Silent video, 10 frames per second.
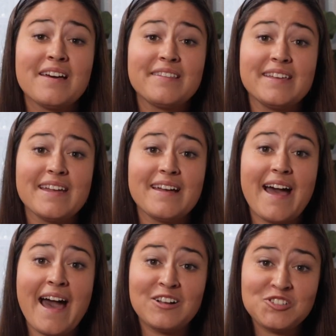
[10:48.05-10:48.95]
The
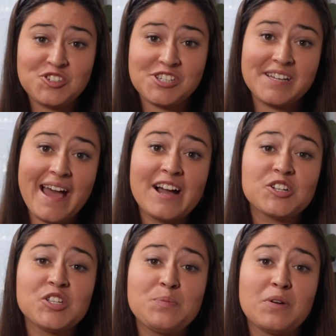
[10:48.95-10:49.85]
algae
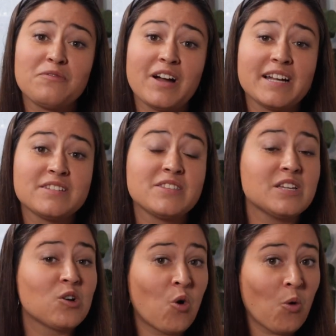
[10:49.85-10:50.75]
actually provides
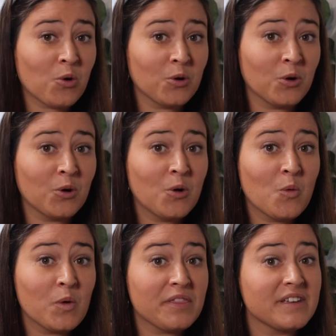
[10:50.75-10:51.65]
the coral
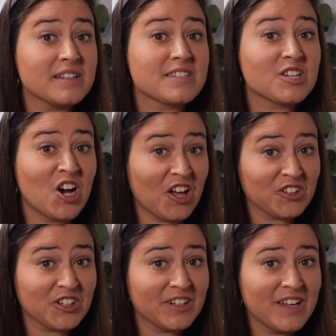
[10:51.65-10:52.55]
with its
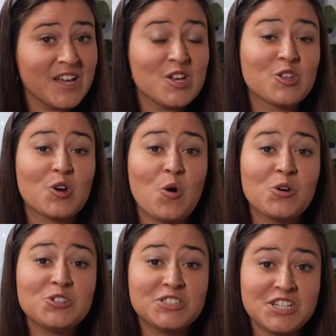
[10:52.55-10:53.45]
color. The
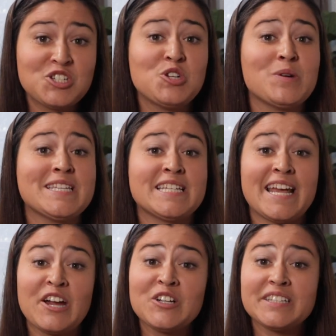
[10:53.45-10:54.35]
coral tissue is
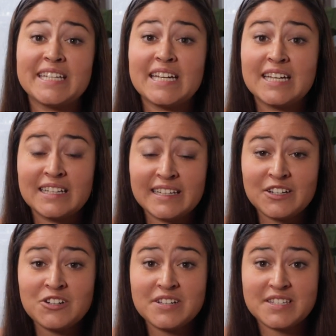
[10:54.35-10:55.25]
inherently
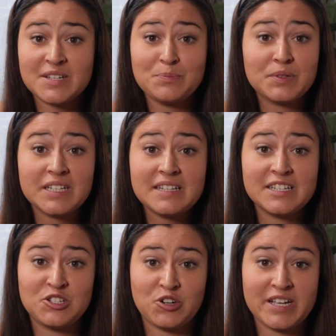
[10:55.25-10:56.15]
clear, it's
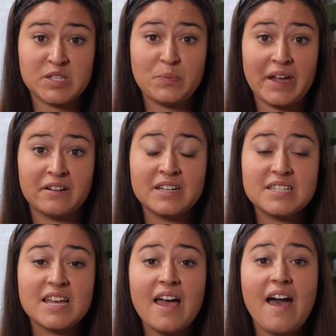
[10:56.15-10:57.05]
completely
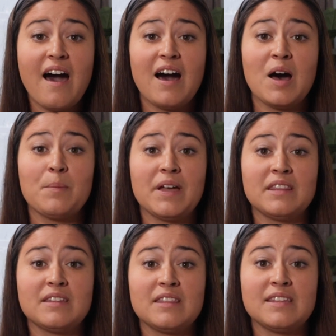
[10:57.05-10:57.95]
transparent, um,
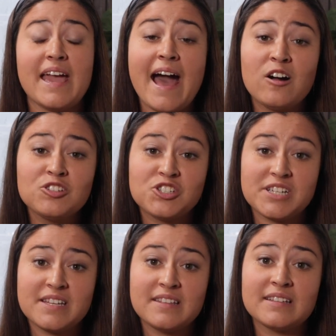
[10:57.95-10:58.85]
and then the
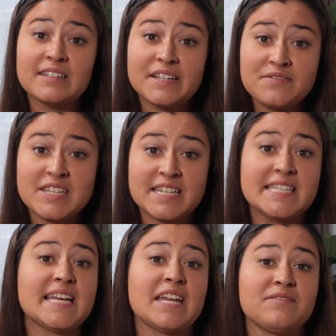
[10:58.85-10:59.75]
algae that lives
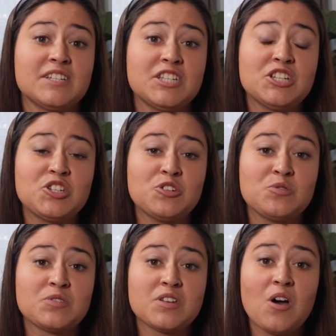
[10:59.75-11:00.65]
inside of the
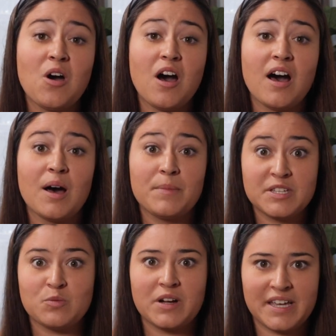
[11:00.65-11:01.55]
tissues Um,
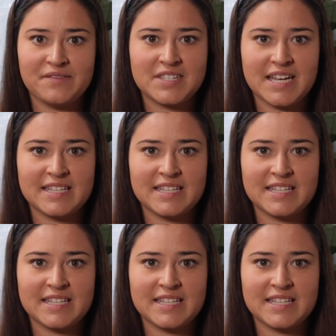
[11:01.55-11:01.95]
is what gives it